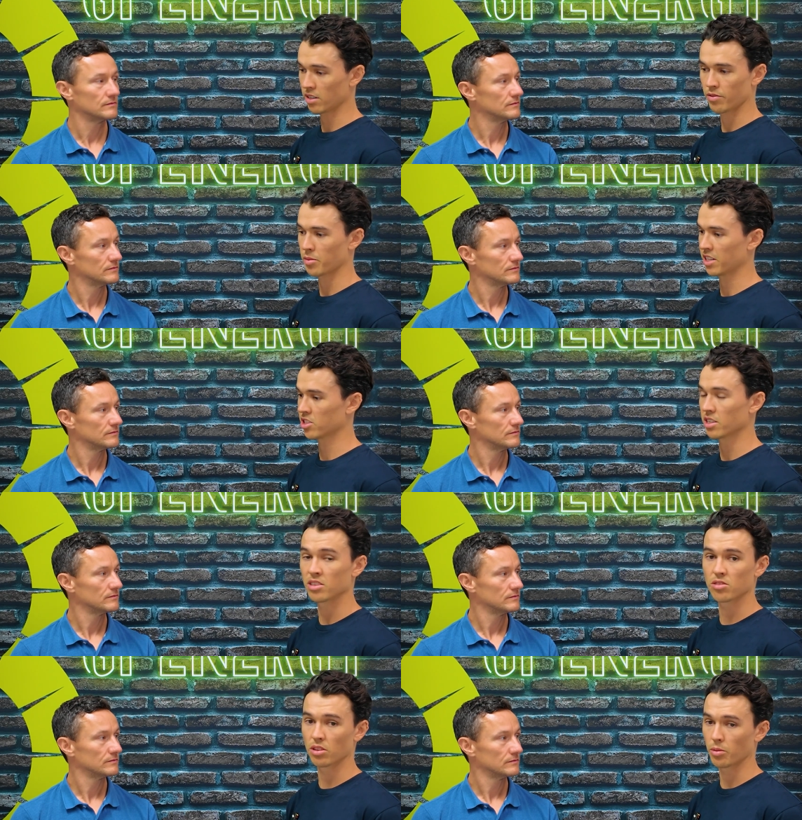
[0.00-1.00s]
Speaker 1: that information
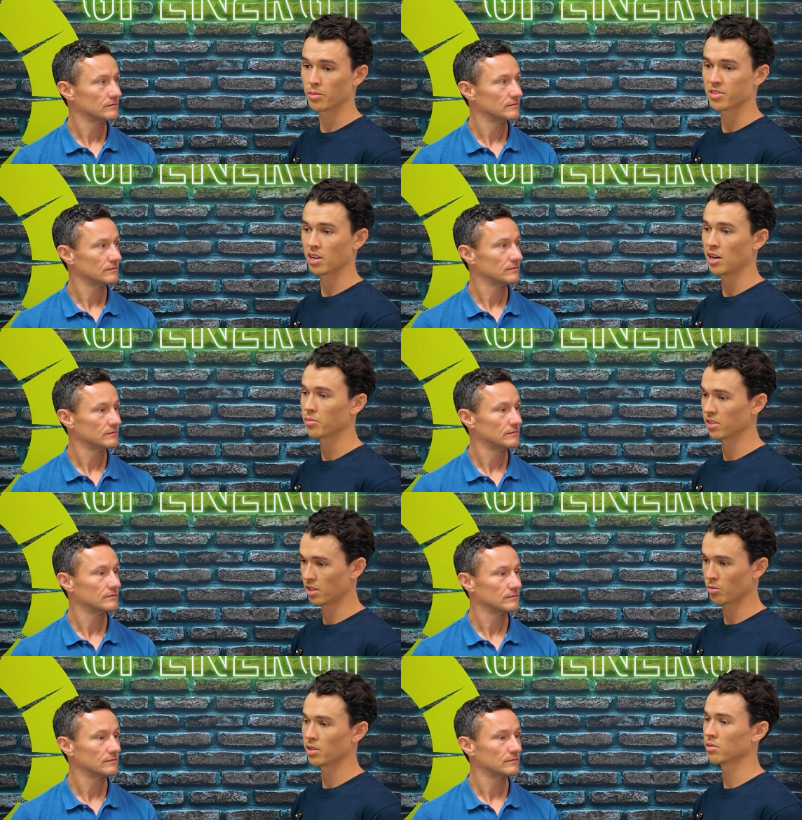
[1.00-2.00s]
is on the website, but
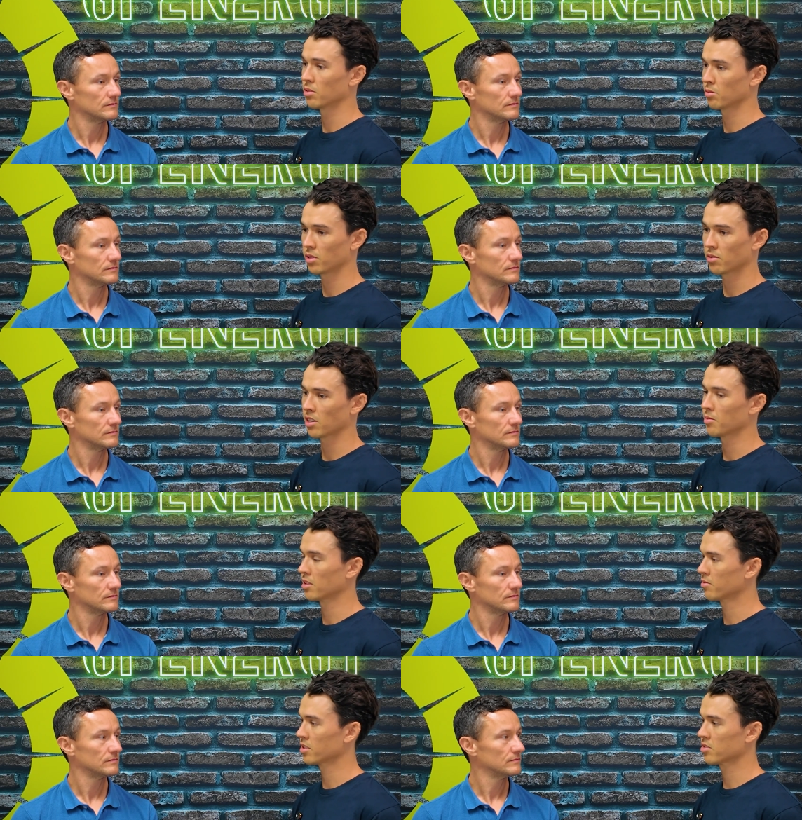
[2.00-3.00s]
yeah, we, we,
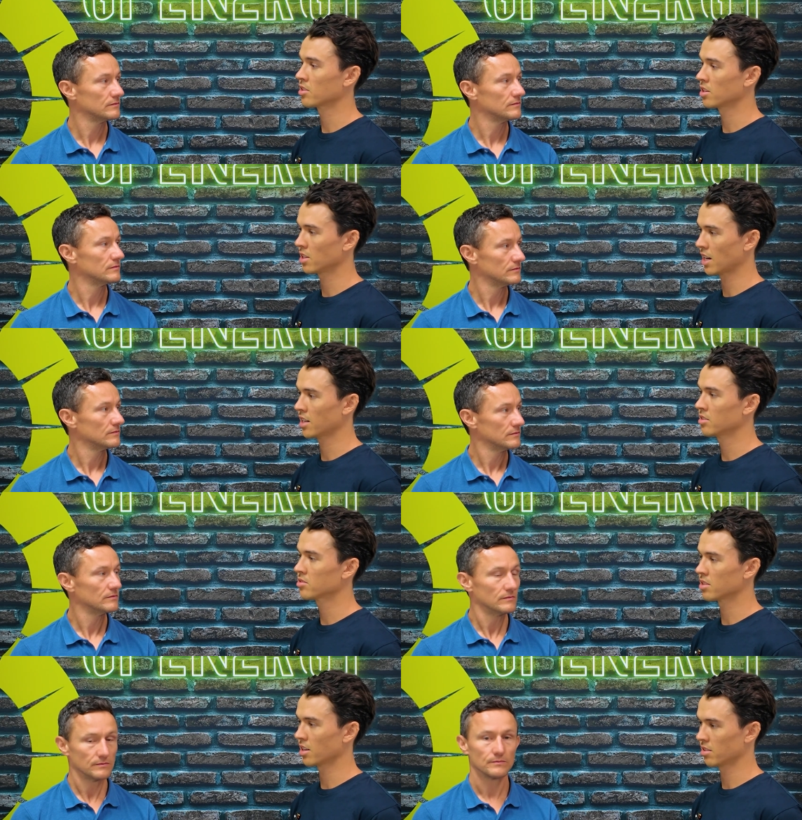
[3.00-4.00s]
recommend the first 30
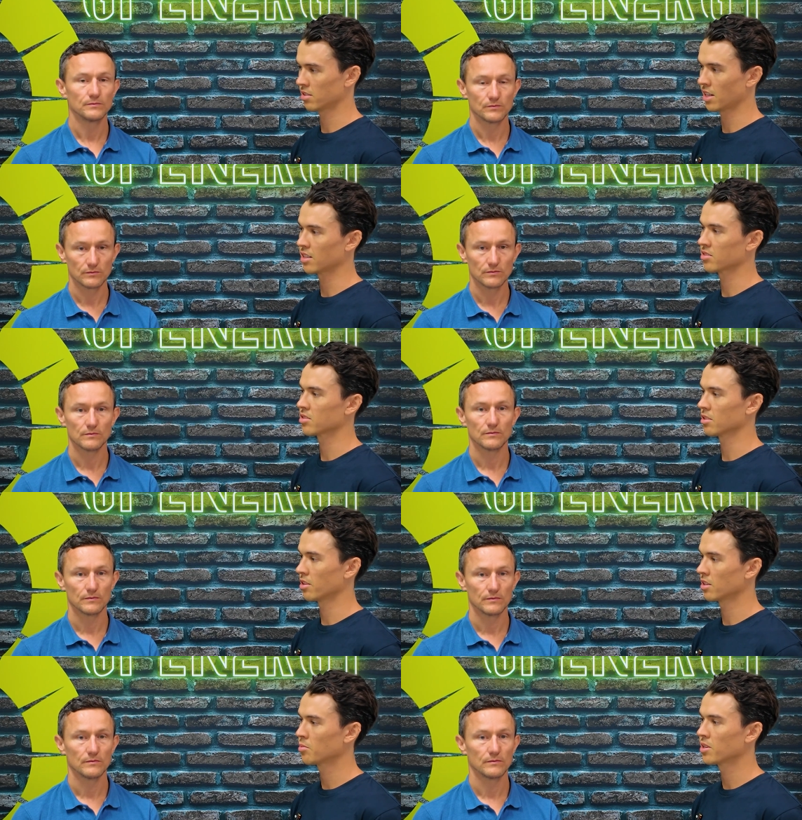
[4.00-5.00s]
days. That that is the
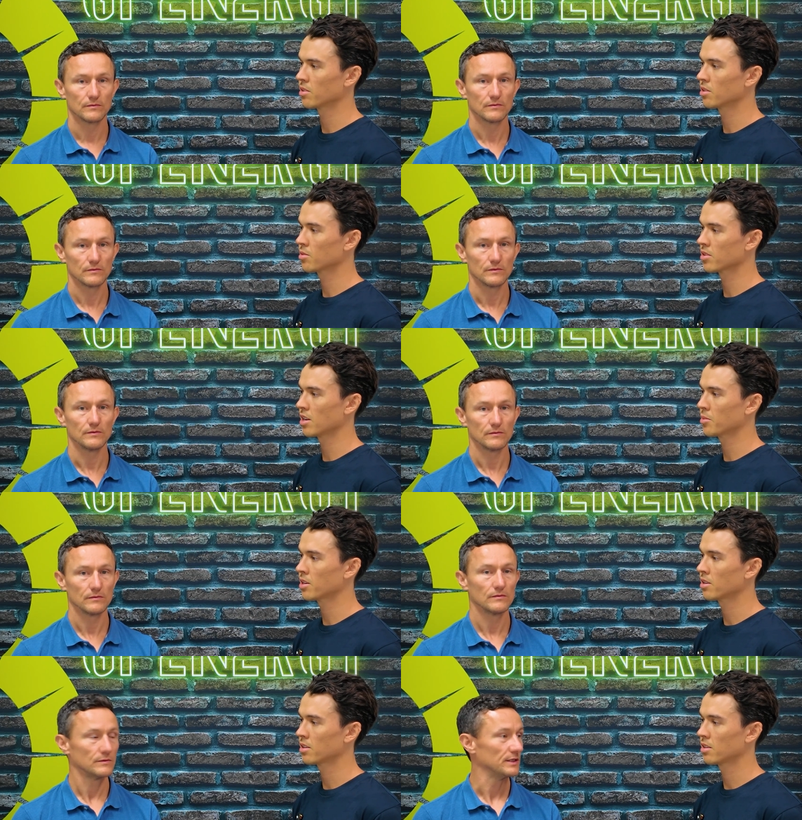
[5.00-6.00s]
learning period with Amber.
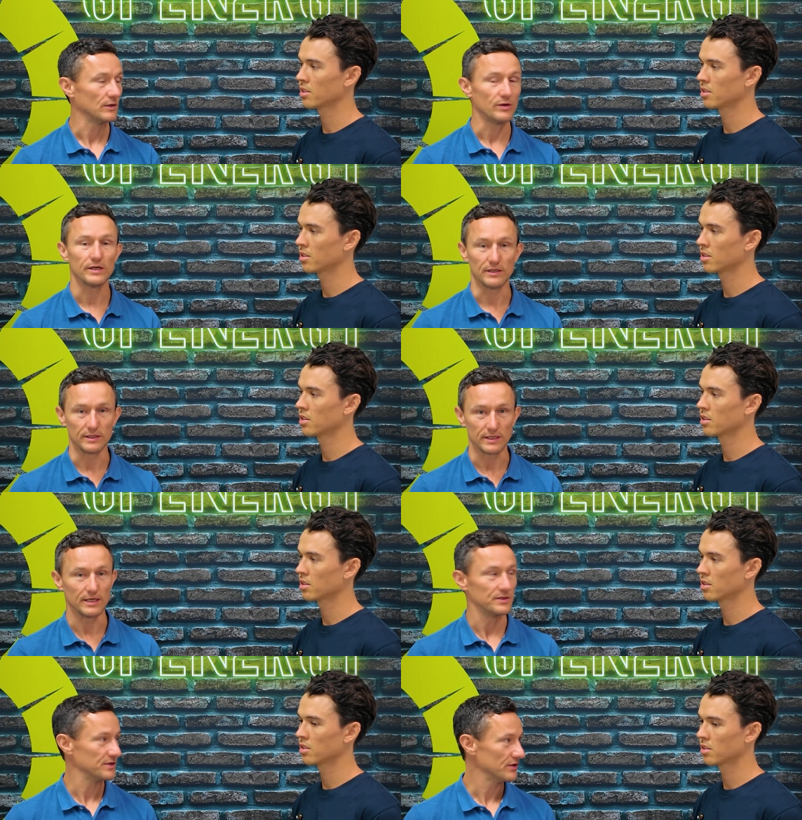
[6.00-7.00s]
Speaker 2: Yeah, we can link
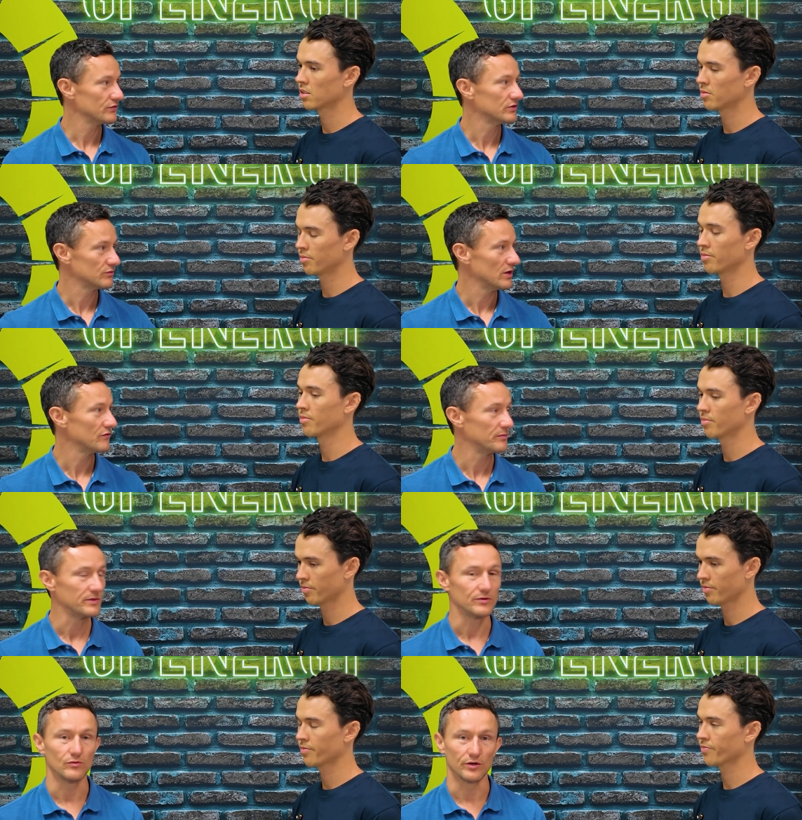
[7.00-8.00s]
that in the notes as mm. well for
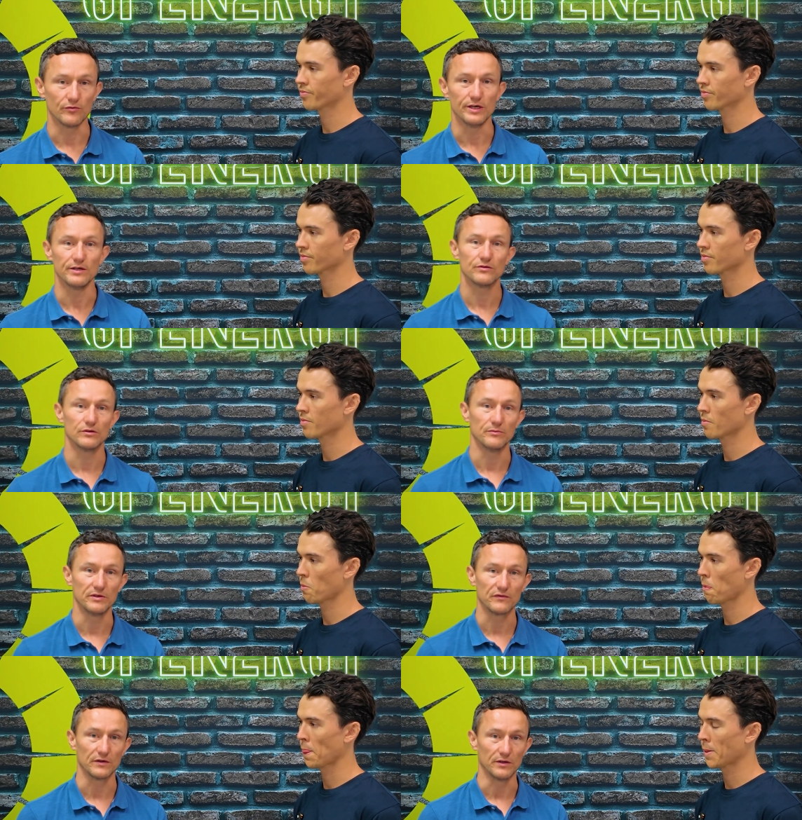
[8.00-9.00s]
people who want to read into it a
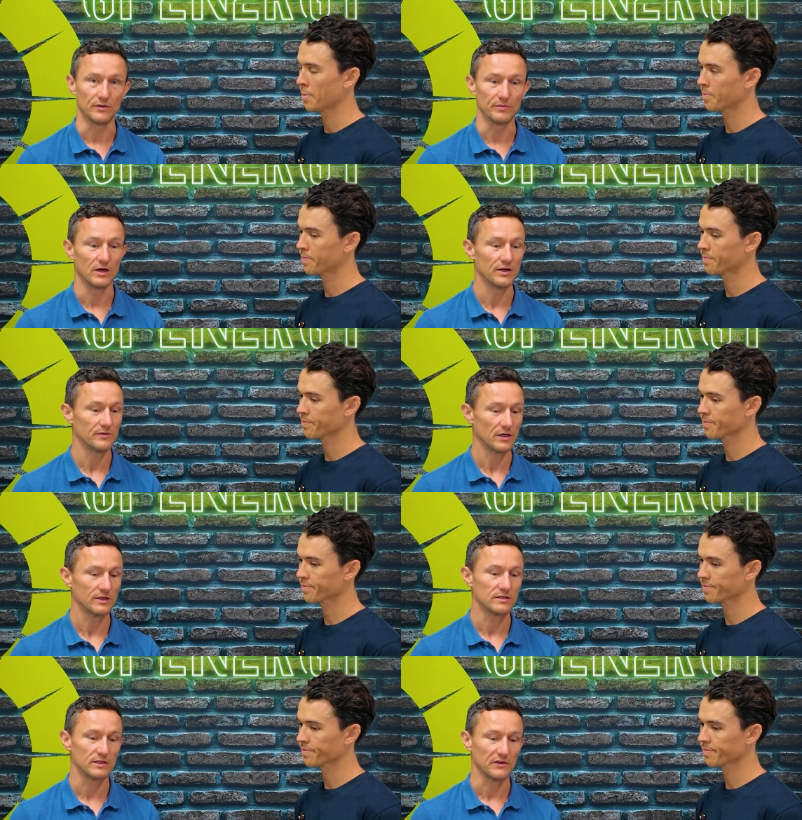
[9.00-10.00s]
bit further. But I, I
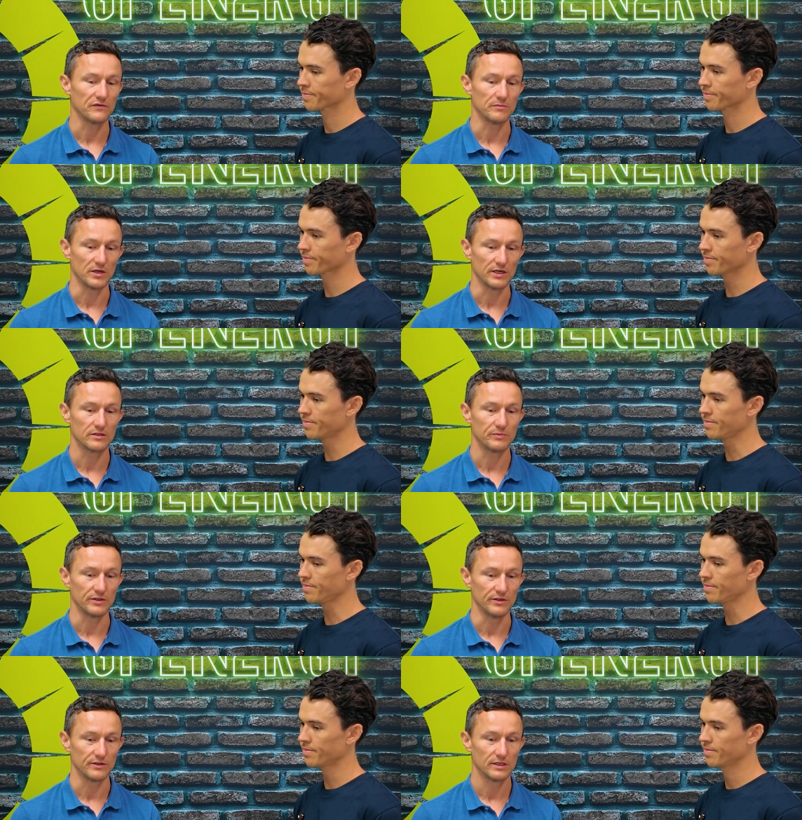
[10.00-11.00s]
can say from my
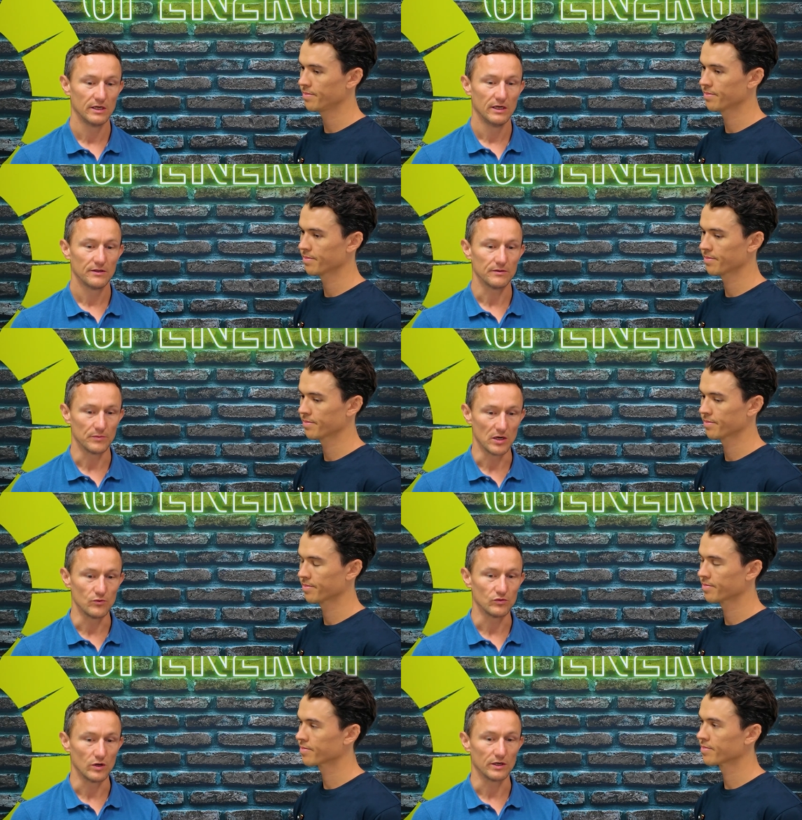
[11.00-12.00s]
experience that mine was